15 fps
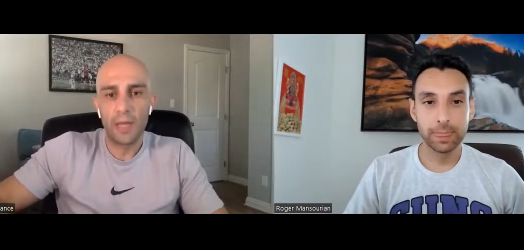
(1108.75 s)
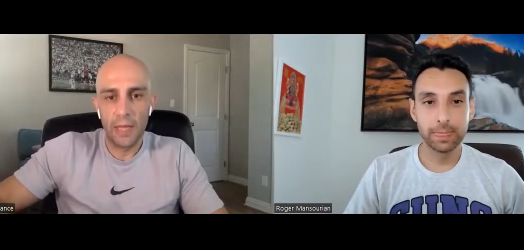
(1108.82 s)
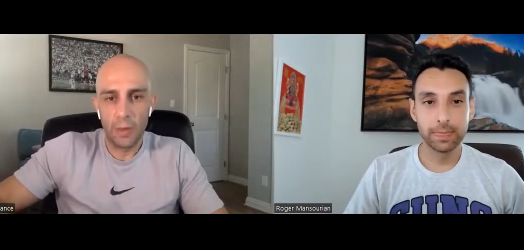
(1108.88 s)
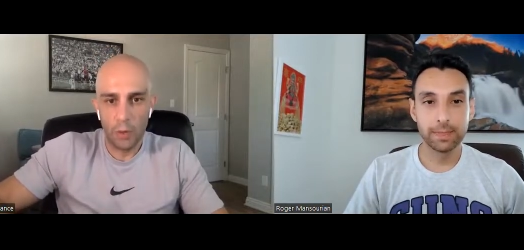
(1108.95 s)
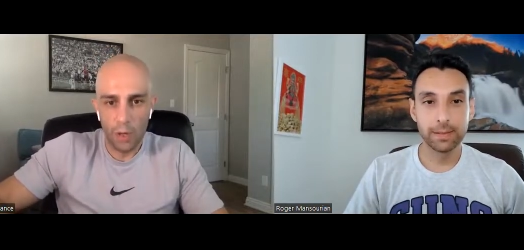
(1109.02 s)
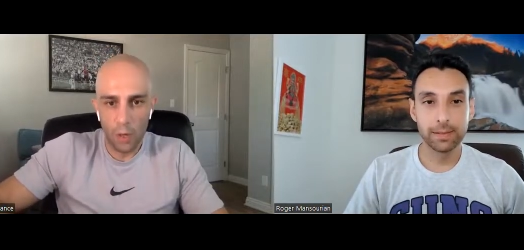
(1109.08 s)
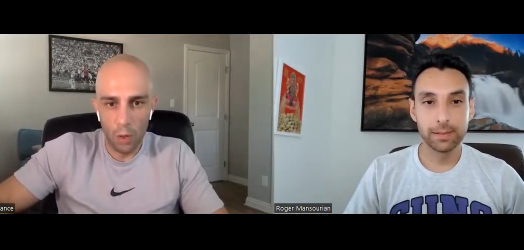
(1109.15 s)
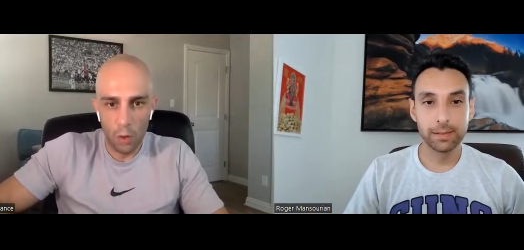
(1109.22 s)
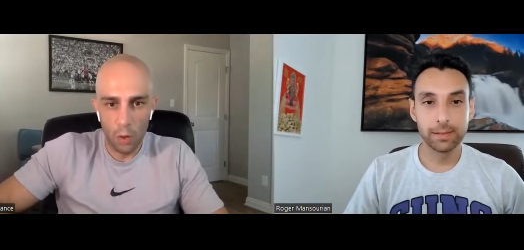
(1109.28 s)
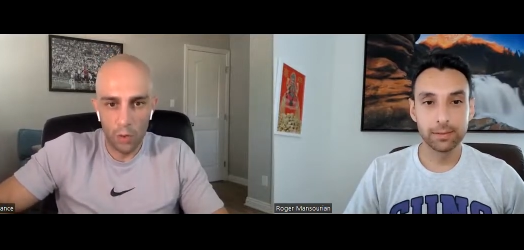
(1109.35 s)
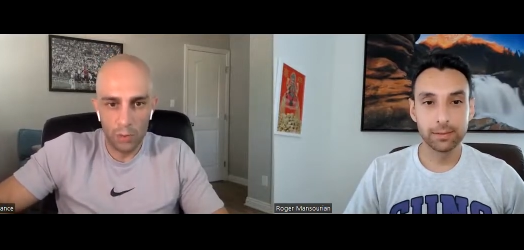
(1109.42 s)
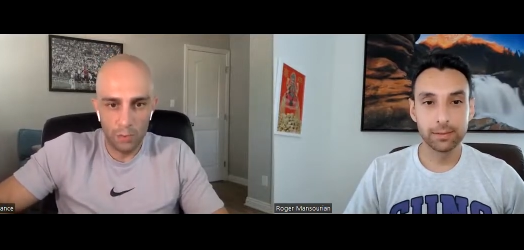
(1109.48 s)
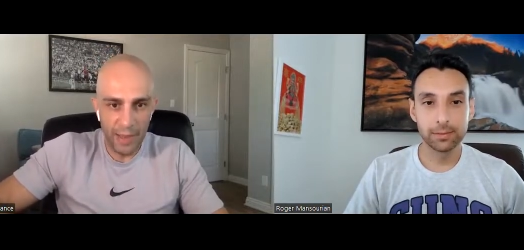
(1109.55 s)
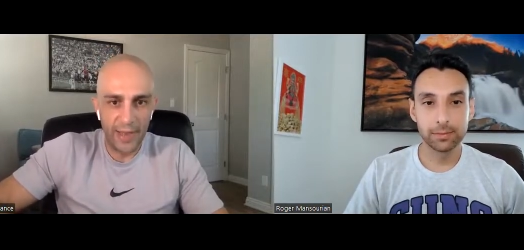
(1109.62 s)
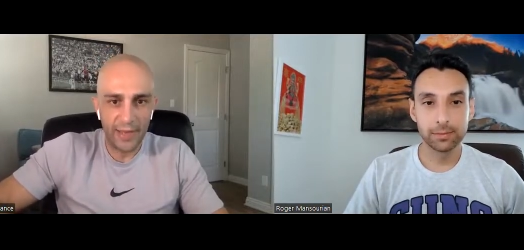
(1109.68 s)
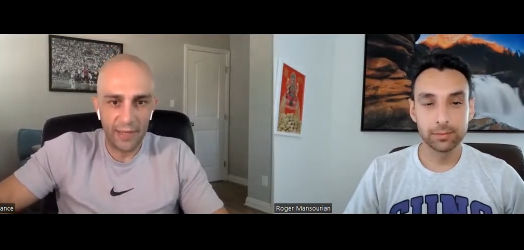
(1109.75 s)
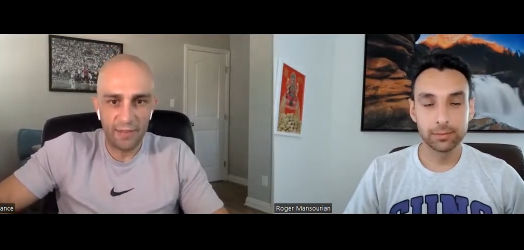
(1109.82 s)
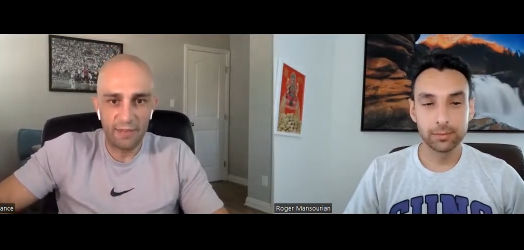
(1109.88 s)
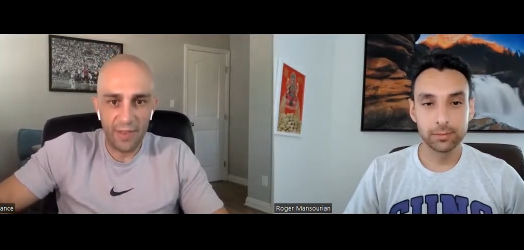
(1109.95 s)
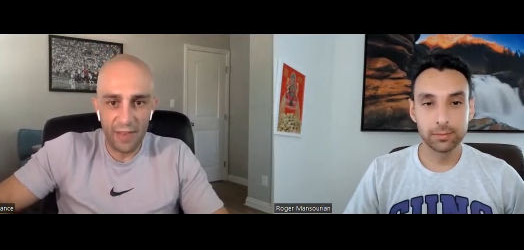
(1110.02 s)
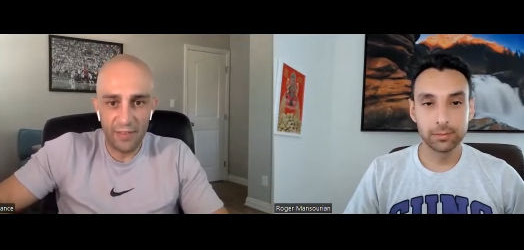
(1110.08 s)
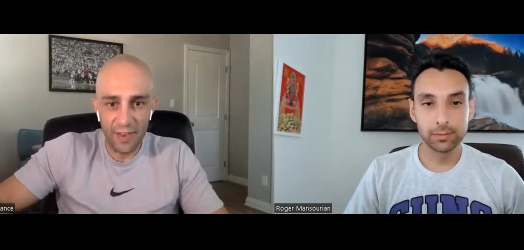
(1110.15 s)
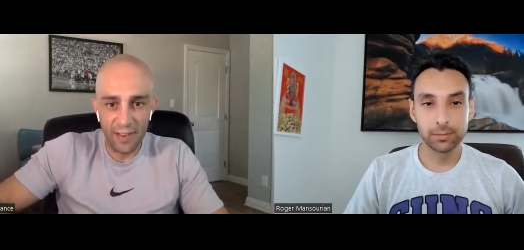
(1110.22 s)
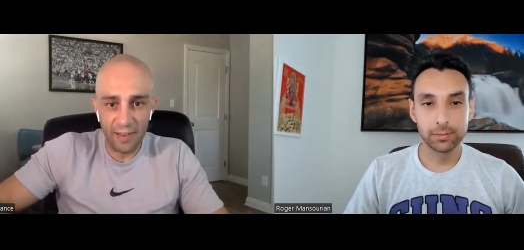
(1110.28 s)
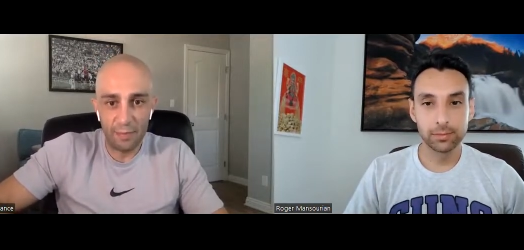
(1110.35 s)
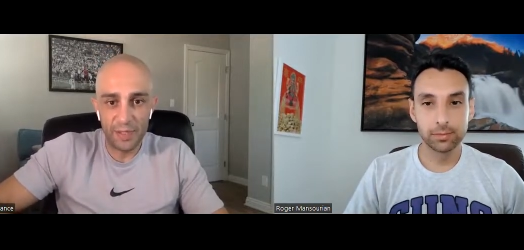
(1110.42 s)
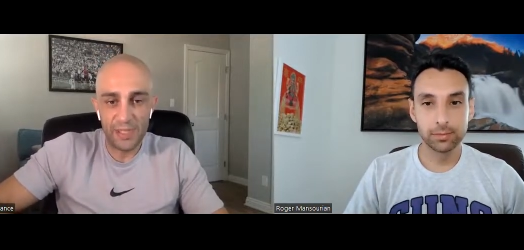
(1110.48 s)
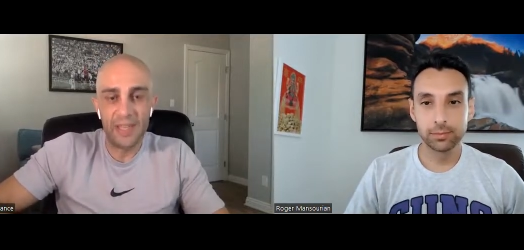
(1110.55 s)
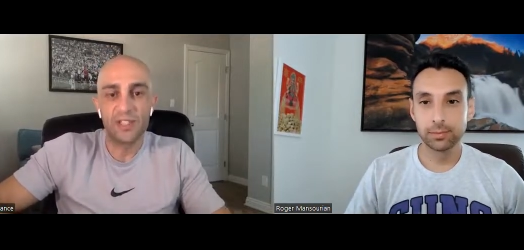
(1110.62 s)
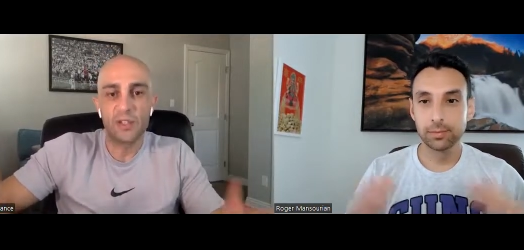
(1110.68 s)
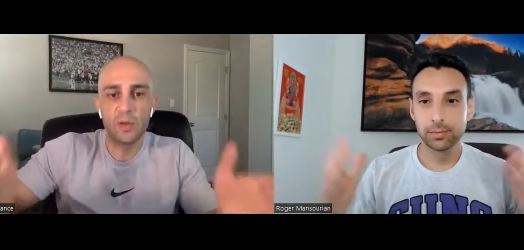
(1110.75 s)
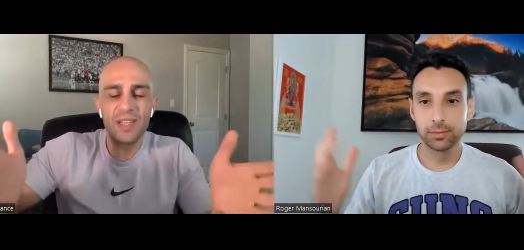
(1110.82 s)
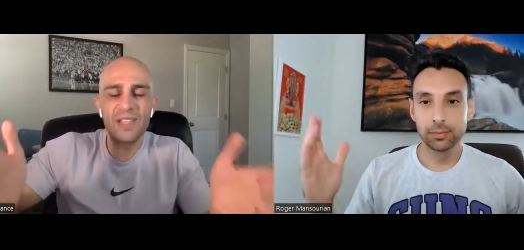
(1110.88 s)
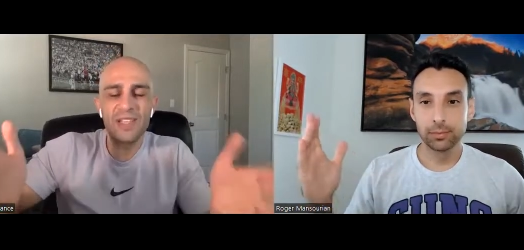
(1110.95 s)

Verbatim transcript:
Speaker 1: it would go back to 5.5%. So